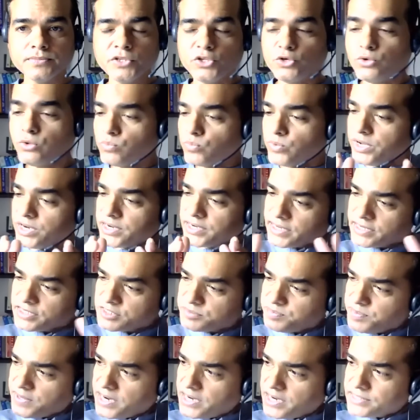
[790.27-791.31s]
Your work
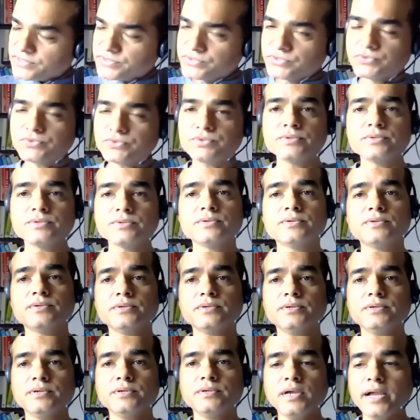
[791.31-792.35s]
expands
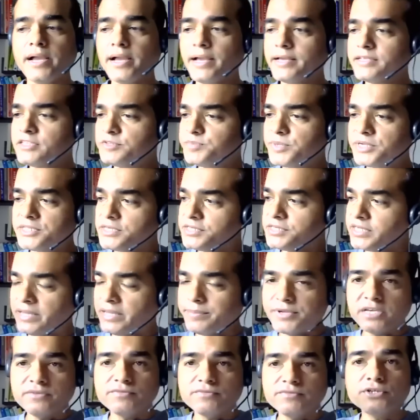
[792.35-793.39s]
as per the
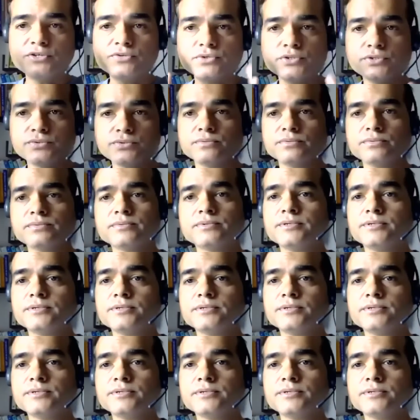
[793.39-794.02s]
time given to you.